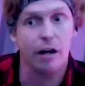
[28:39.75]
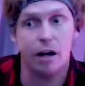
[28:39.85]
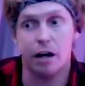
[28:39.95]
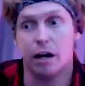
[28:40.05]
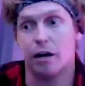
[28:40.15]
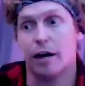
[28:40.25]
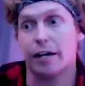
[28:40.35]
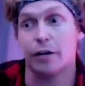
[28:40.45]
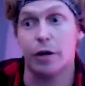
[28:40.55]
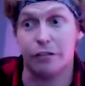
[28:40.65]
Uh,
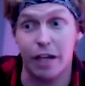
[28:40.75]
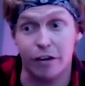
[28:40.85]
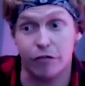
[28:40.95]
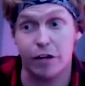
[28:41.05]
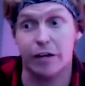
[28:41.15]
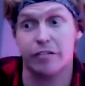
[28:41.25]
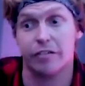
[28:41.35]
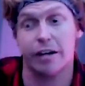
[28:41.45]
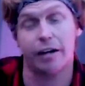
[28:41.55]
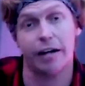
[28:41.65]
I do have a lot of
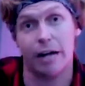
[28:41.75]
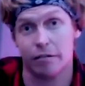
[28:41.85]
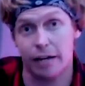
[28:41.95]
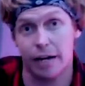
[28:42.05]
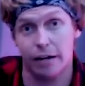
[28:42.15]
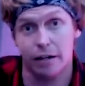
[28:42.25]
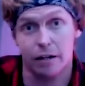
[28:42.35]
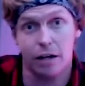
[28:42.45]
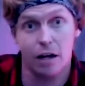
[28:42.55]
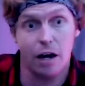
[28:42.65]
friends uh, out there.
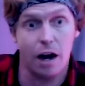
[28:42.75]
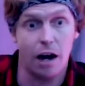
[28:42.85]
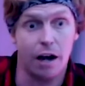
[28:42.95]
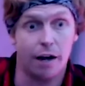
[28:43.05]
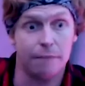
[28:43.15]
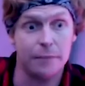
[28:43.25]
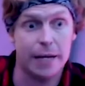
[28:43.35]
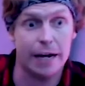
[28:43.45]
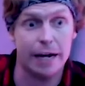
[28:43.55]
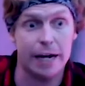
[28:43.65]
Um,
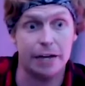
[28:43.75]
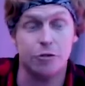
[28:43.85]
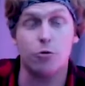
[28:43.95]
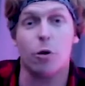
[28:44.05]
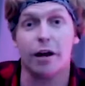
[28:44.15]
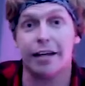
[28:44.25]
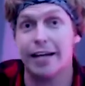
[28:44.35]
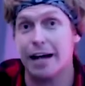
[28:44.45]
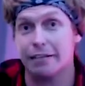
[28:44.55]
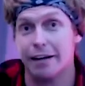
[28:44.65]
and, I, and I do want to
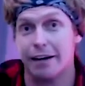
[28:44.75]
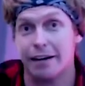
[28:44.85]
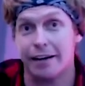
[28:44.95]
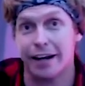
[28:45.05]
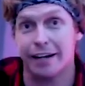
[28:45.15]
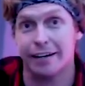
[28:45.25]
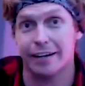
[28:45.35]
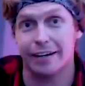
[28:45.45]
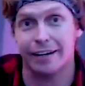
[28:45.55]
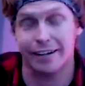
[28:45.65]
get out there
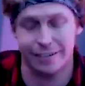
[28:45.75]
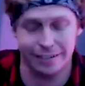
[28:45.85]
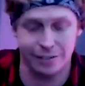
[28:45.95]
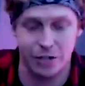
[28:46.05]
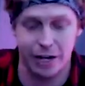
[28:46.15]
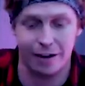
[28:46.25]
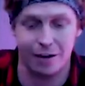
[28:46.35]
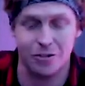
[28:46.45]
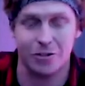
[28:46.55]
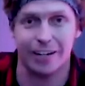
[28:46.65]
and, uh, and, and check out
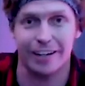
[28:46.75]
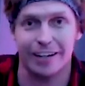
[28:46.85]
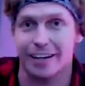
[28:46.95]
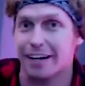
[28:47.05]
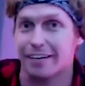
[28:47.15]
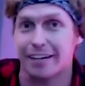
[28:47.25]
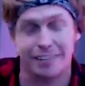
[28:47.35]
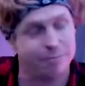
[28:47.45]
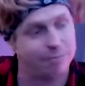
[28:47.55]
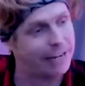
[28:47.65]
Australia. I got
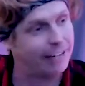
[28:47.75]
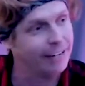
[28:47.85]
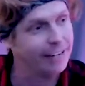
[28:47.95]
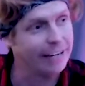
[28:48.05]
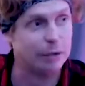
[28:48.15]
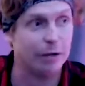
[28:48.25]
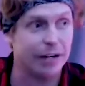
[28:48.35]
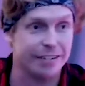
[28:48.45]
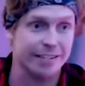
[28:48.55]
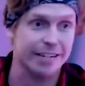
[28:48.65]
man, it'd be
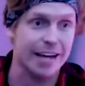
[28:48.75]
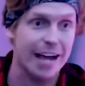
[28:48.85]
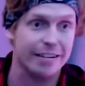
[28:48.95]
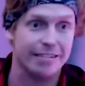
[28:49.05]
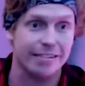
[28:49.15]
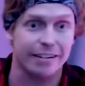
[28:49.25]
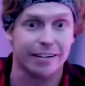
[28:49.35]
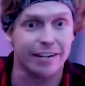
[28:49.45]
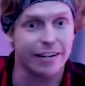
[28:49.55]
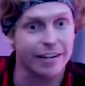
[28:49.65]
great to see Ness
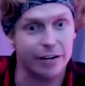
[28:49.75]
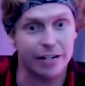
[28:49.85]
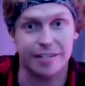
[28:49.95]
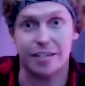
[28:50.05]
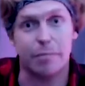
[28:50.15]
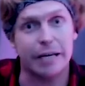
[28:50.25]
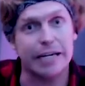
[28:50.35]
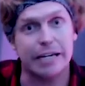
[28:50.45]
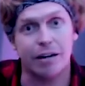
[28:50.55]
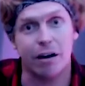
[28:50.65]
and great to see
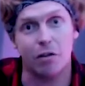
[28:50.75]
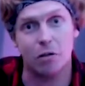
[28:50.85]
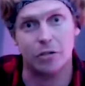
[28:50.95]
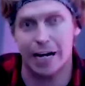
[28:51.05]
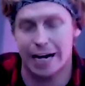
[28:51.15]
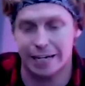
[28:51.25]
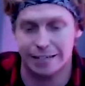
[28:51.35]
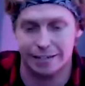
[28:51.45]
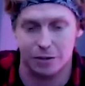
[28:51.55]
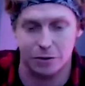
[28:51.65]
Pete and all those
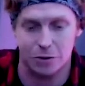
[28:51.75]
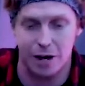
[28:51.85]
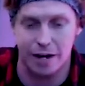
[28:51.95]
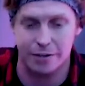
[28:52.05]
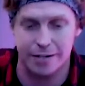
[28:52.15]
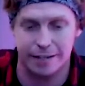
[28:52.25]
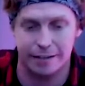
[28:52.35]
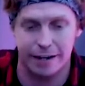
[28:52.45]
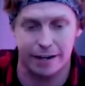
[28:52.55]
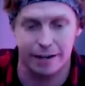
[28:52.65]
guys and all those grinders
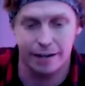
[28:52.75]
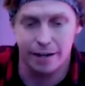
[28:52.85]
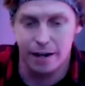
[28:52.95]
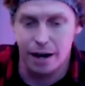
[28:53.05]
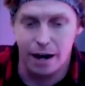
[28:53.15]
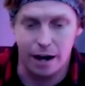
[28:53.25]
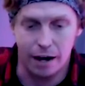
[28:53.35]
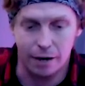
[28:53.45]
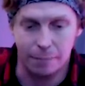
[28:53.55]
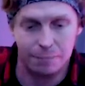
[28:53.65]
out there.
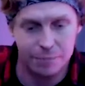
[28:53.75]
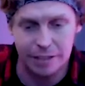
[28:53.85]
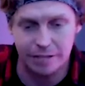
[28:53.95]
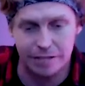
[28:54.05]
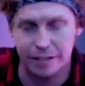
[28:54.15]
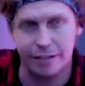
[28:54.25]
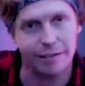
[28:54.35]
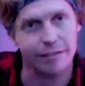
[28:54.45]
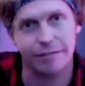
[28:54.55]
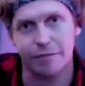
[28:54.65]
Um, it's
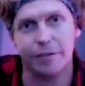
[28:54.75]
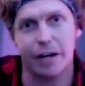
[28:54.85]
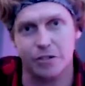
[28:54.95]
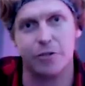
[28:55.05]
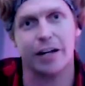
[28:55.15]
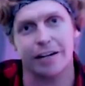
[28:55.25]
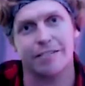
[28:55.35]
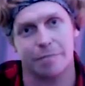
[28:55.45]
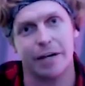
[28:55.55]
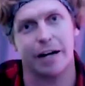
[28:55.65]
uh, Australia
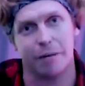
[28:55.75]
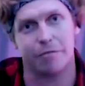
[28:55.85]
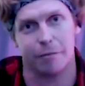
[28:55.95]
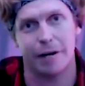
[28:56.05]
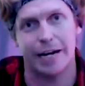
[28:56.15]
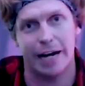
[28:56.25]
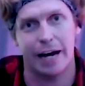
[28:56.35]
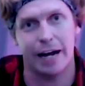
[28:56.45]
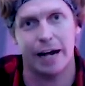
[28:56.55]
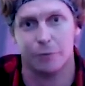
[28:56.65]
is a big up for me, and
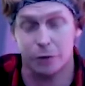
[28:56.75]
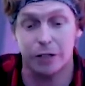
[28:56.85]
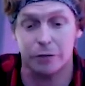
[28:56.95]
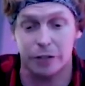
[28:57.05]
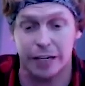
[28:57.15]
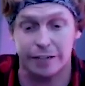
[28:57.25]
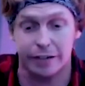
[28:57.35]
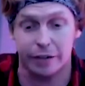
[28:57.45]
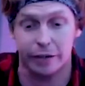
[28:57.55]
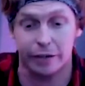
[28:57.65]
I, and I really would like
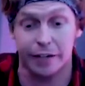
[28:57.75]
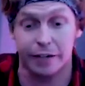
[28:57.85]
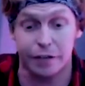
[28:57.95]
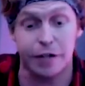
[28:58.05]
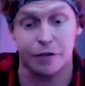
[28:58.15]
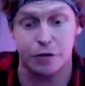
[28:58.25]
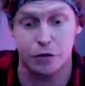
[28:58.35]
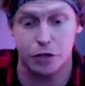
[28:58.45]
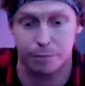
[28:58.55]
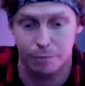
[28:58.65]
to go there in the, in the near
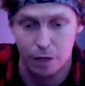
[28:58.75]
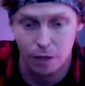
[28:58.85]
future.